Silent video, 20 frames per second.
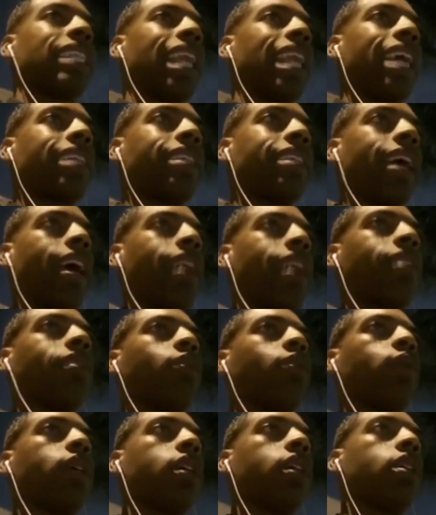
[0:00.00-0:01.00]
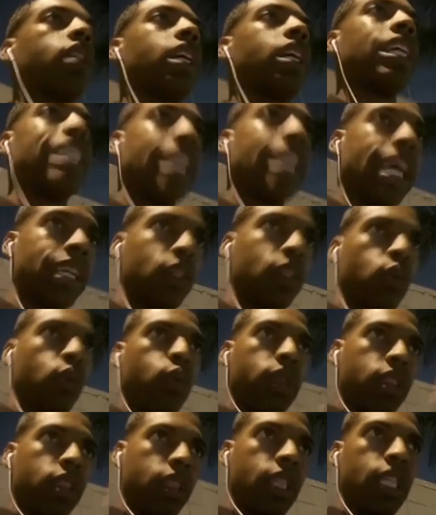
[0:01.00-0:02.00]
that. We connect with
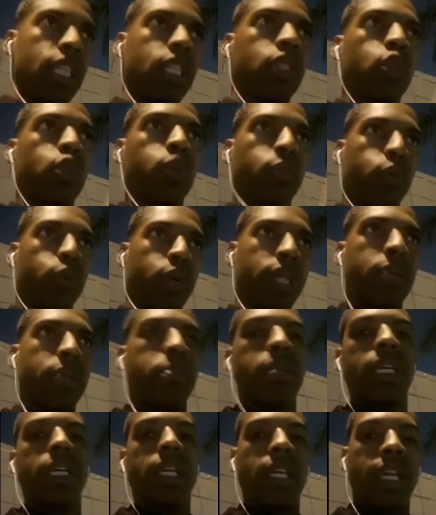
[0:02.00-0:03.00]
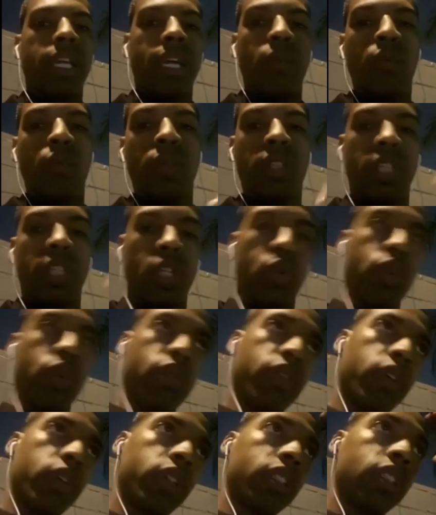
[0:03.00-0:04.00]
the supreme being and with the
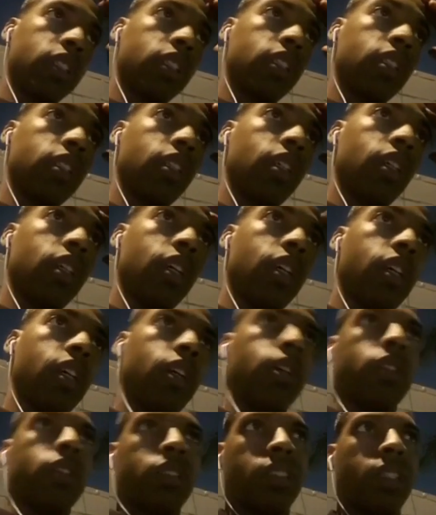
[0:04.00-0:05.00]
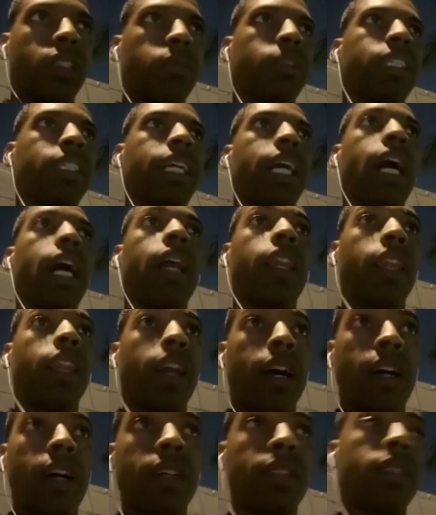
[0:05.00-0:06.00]
universe. Some say
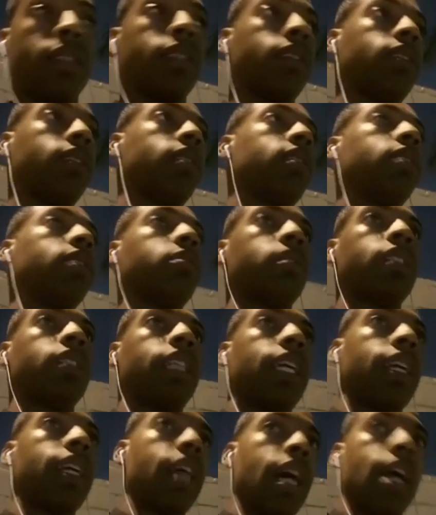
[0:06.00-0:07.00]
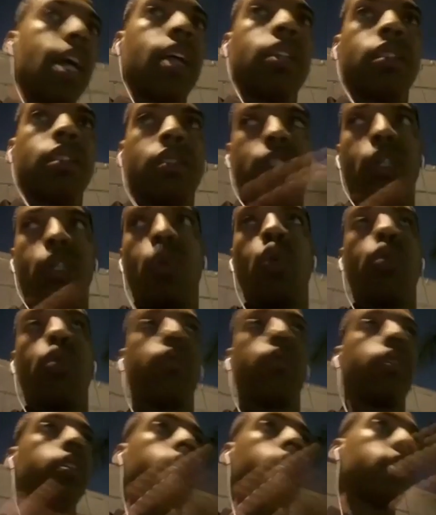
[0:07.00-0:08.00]
Allah, some say God,
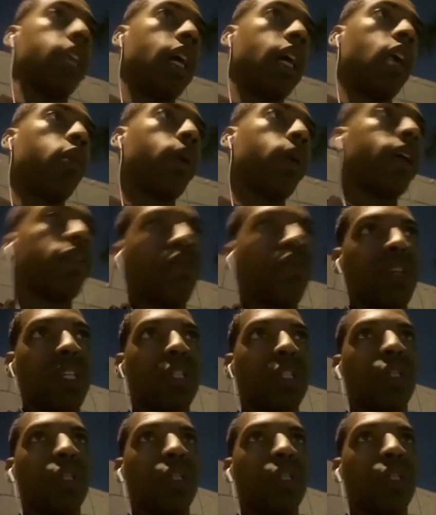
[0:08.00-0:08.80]
Jehovah, Yahweh, Vishnu,